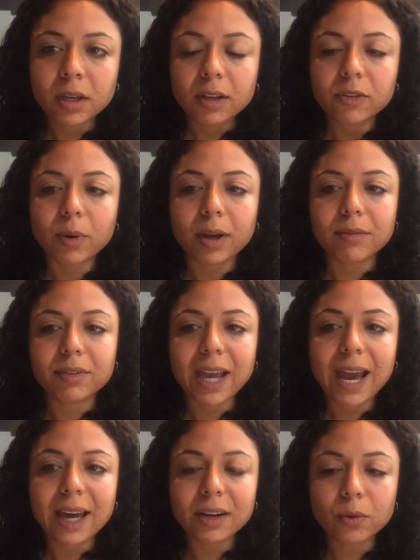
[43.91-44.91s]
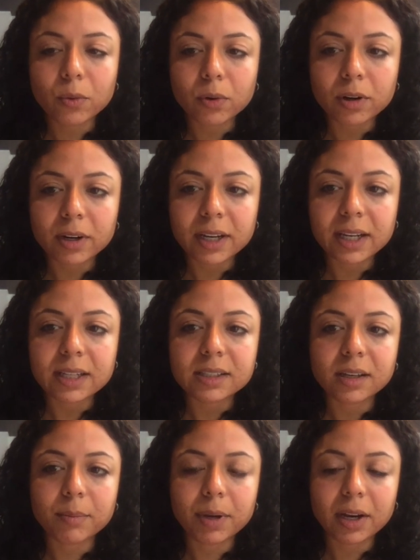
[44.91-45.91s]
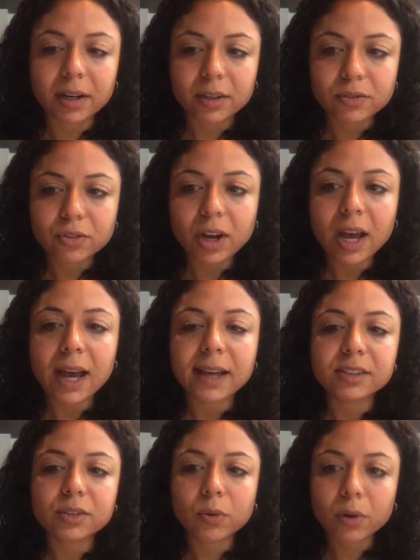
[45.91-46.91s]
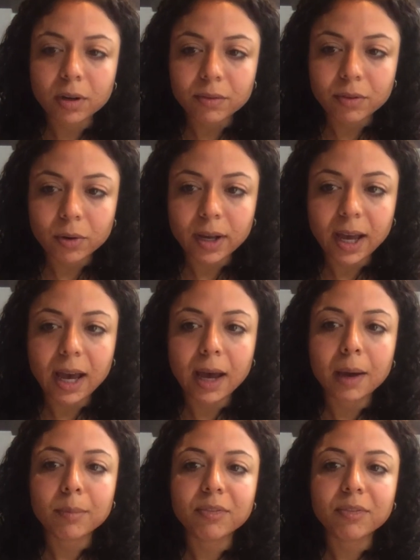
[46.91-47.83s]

So I have categories, compare and contrast, core vocab,